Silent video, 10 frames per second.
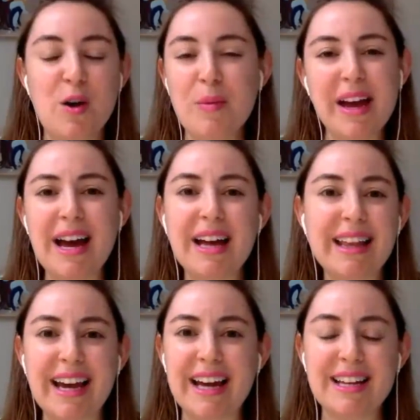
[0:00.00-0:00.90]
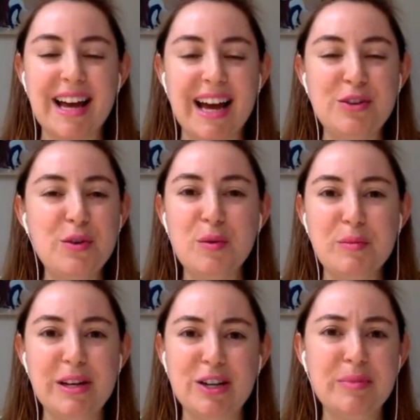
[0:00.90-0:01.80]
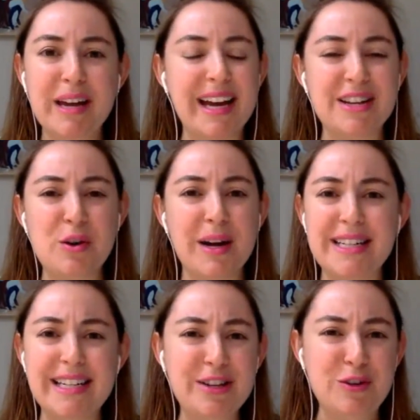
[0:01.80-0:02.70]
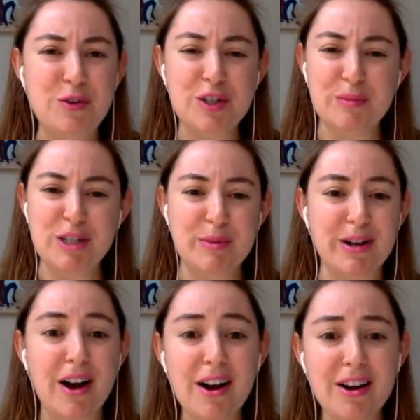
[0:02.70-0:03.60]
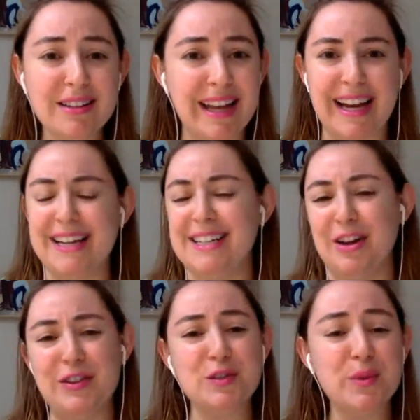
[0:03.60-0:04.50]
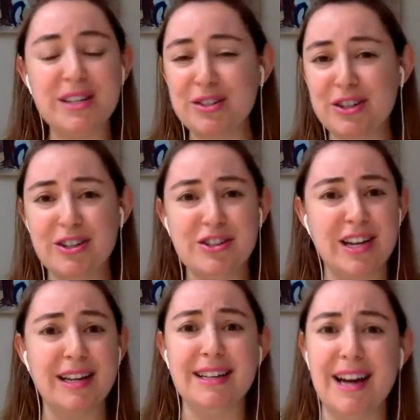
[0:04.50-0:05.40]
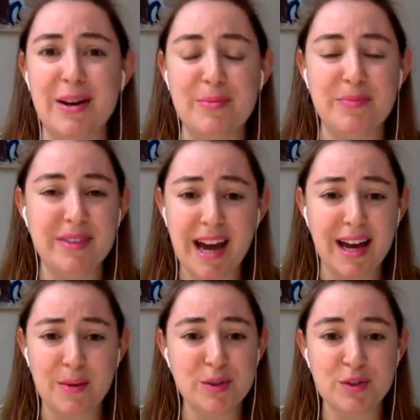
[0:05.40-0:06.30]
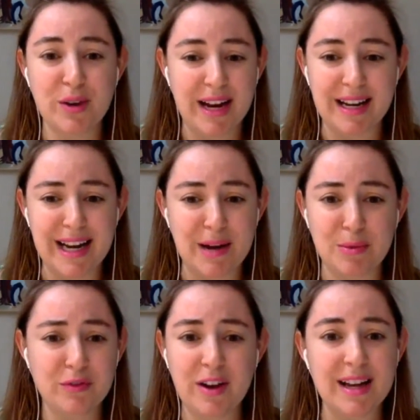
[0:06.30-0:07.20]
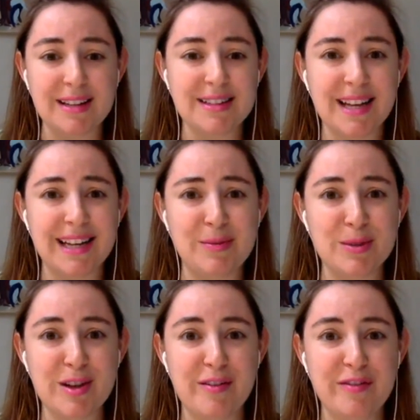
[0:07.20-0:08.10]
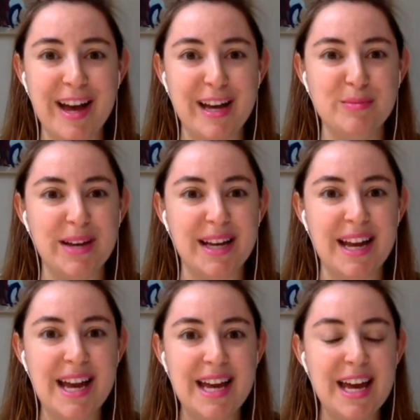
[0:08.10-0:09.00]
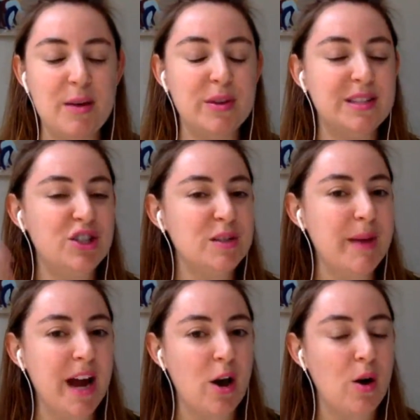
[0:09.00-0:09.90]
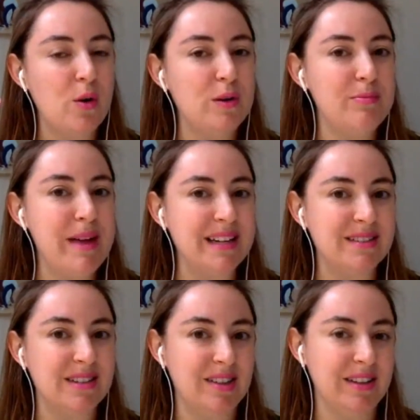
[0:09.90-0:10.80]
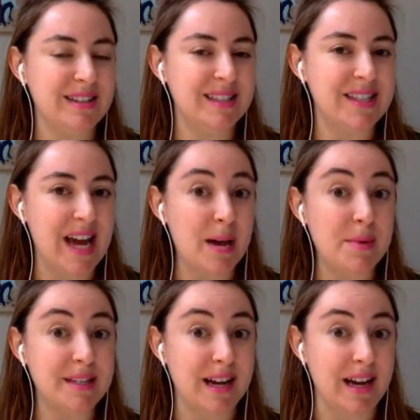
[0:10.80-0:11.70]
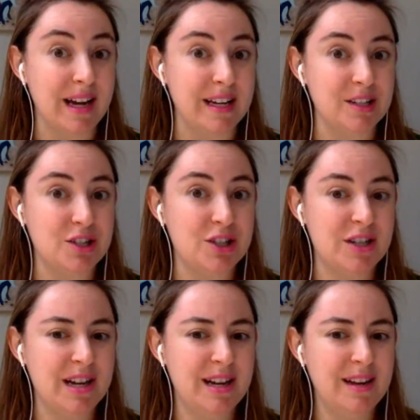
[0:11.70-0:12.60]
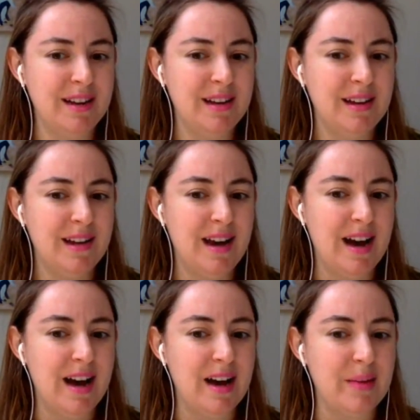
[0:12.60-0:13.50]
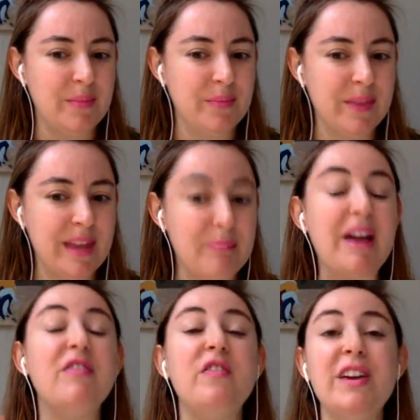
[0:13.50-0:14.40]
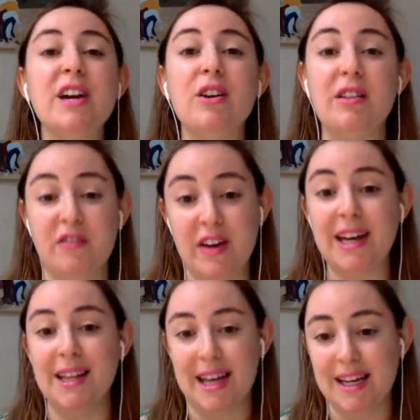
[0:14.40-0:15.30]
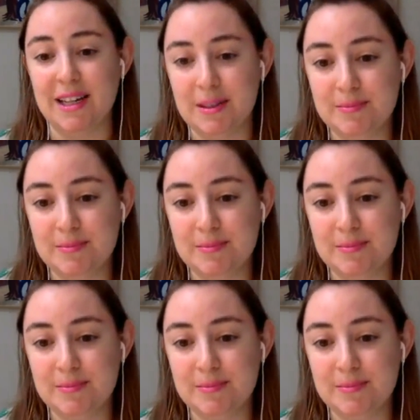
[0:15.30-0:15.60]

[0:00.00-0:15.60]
oh my God, like I knew it would be good, but I had no idea you knew so much about art. Like I had done all this research, and yeah, it was great. And now we're friends, and it was all fine. But it was just my own mental sabotage, my fear of failing.